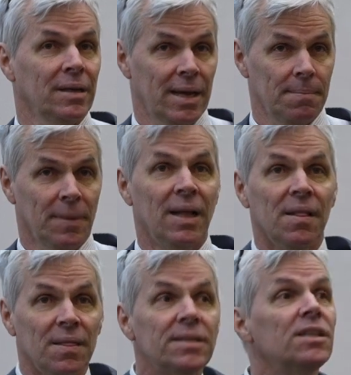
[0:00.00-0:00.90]
okay?
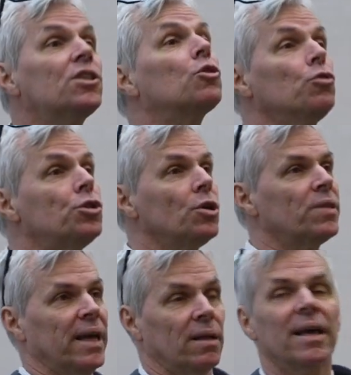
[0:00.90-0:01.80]
This is the crucial
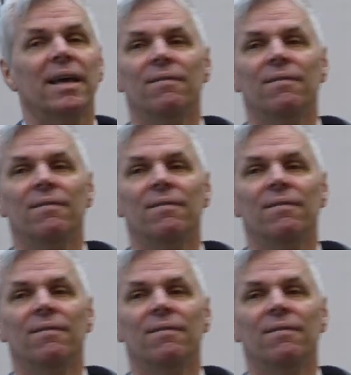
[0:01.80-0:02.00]
thing. Like